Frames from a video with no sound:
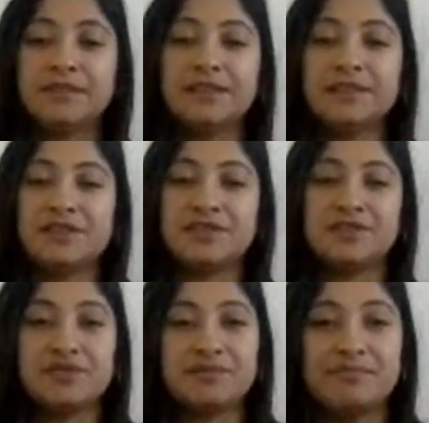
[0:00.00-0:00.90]
Let's
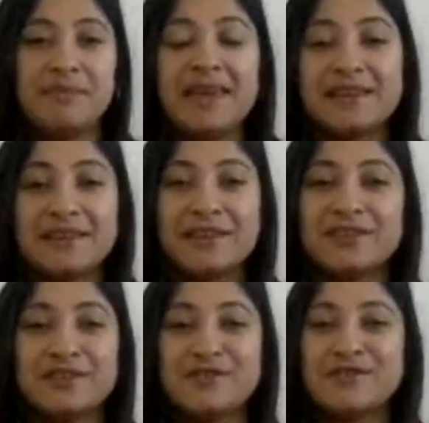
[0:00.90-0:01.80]
just make
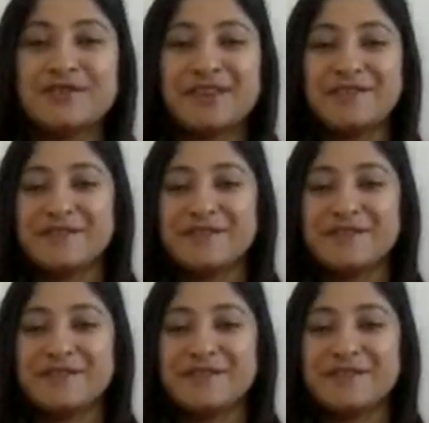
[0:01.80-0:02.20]
good use of